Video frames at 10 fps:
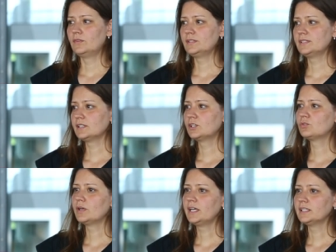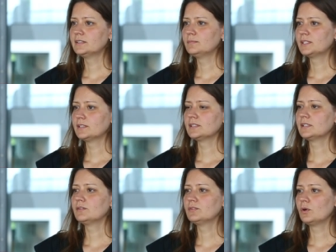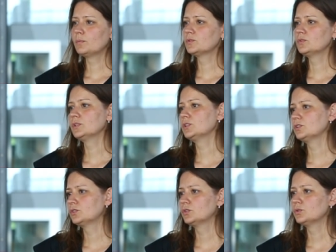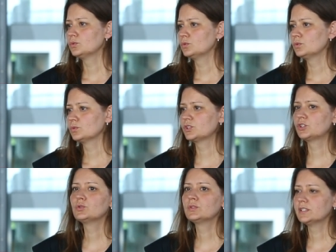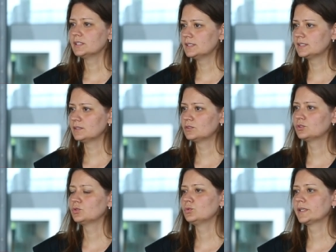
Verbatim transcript: These are great because they give the opportunity to students to